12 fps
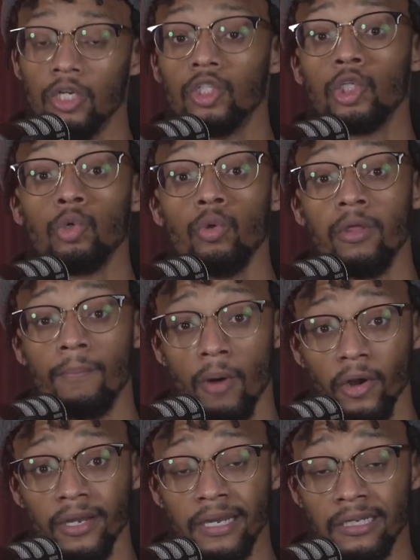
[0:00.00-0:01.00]
to the
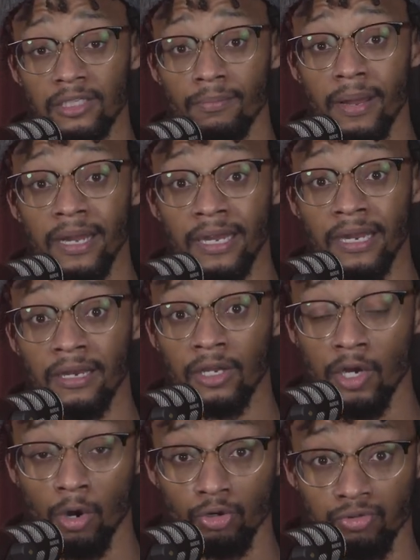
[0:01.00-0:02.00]
market to make it,
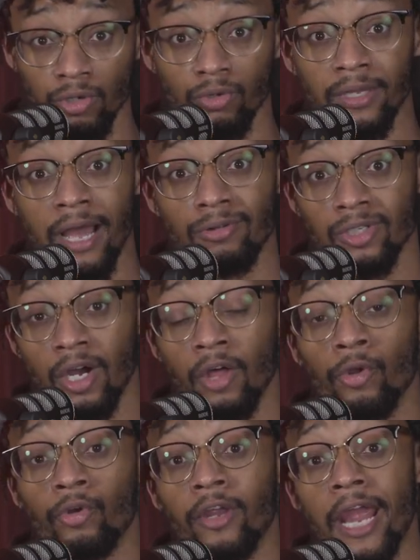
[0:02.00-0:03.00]
trickle down to
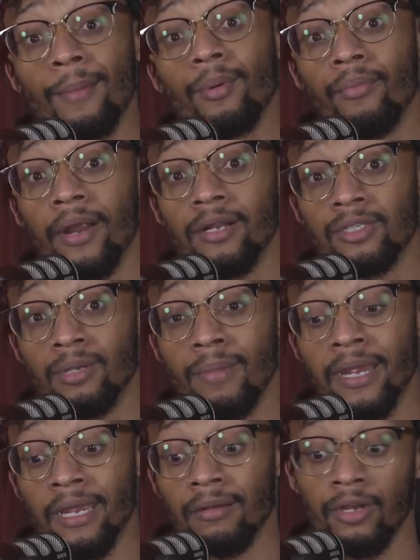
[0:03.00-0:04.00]
other camera brands to
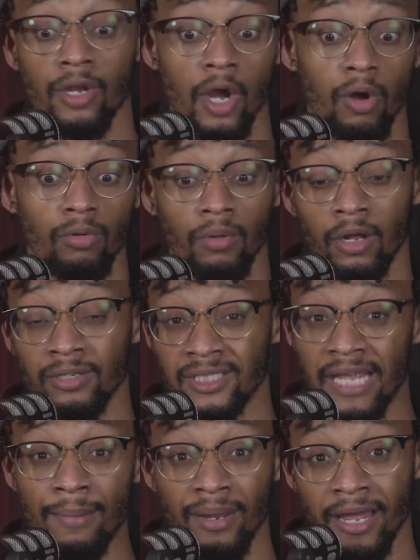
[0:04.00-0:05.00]
make it, a statement.